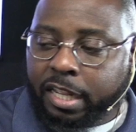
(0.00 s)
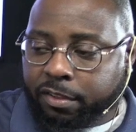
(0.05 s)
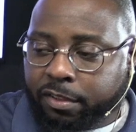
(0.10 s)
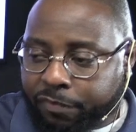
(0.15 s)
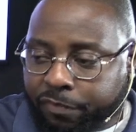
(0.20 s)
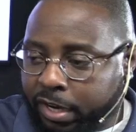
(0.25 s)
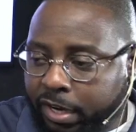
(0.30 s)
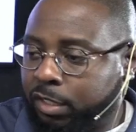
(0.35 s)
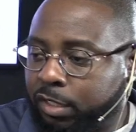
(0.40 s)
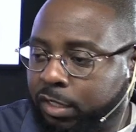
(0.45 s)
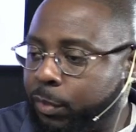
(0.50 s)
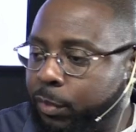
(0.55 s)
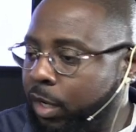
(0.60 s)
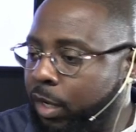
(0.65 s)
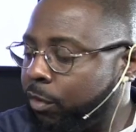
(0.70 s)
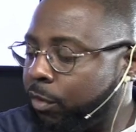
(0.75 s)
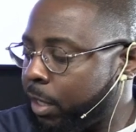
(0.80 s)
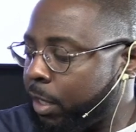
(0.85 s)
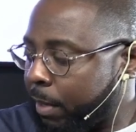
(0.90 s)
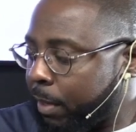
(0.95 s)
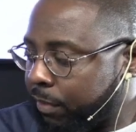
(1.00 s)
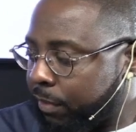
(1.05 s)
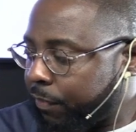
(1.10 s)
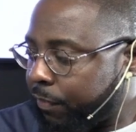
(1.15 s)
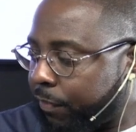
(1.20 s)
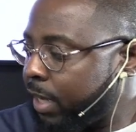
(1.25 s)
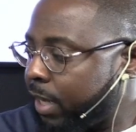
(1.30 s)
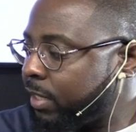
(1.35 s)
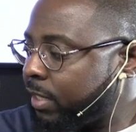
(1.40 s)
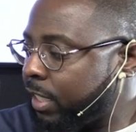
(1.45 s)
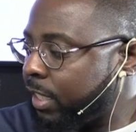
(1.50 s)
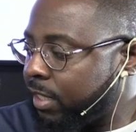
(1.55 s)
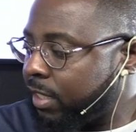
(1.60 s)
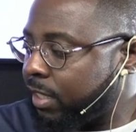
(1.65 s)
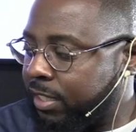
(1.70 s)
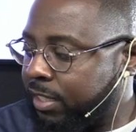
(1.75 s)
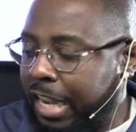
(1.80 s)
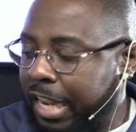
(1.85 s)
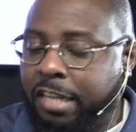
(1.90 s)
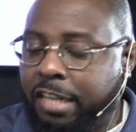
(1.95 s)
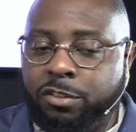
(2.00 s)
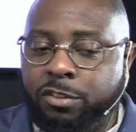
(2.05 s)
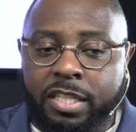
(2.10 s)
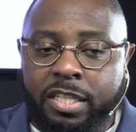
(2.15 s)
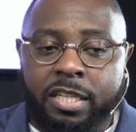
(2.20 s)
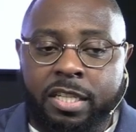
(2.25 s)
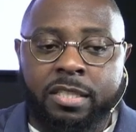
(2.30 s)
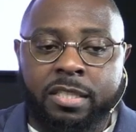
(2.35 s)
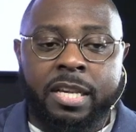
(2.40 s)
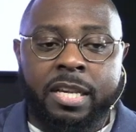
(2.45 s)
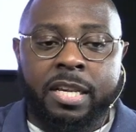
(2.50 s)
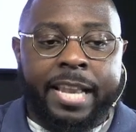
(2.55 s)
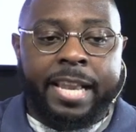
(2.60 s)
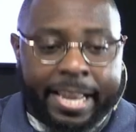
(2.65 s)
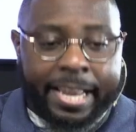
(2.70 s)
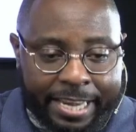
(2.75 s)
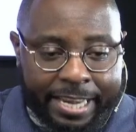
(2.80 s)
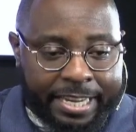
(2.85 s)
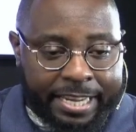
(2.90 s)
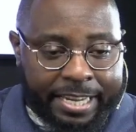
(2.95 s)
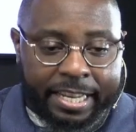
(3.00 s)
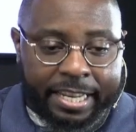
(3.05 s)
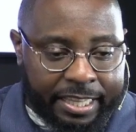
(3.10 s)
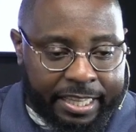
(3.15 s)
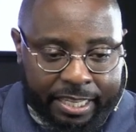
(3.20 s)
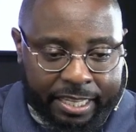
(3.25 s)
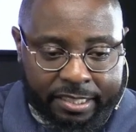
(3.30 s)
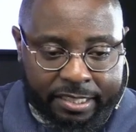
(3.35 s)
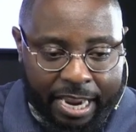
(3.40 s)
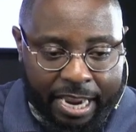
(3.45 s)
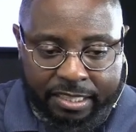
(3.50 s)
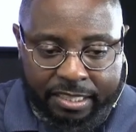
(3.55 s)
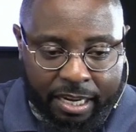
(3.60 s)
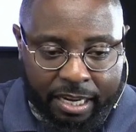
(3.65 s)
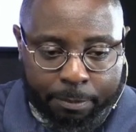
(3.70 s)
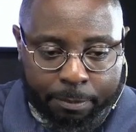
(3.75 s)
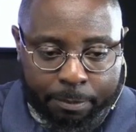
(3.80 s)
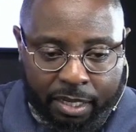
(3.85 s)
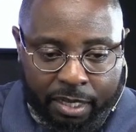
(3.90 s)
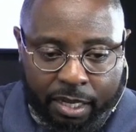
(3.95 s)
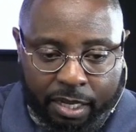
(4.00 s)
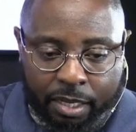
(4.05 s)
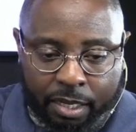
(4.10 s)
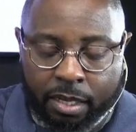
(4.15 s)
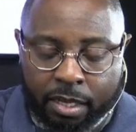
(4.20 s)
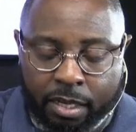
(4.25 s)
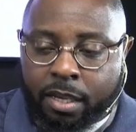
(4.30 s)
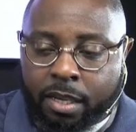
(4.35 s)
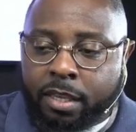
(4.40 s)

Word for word: like the Pharisees, we're going to read about the Pharisees and the Sadducees, and they did the exact same thing.